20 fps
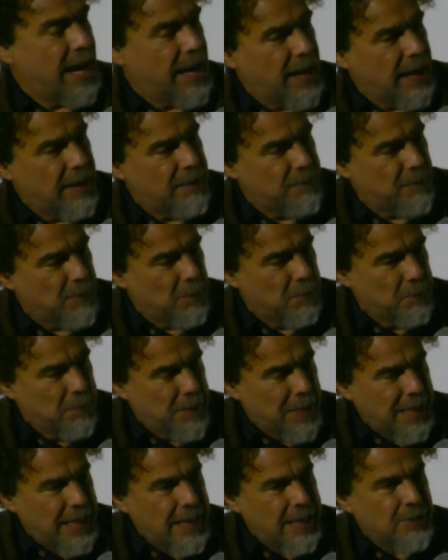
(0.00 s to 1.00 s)
And I have
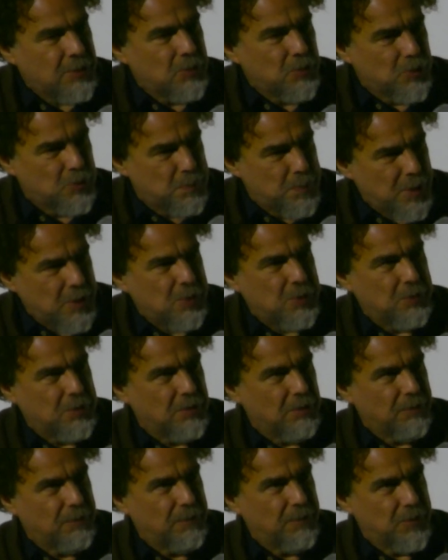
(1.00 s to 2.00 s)
been
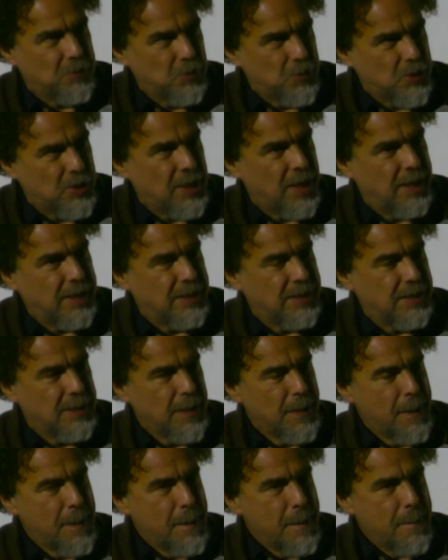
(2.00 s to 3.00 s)
suspicious of success,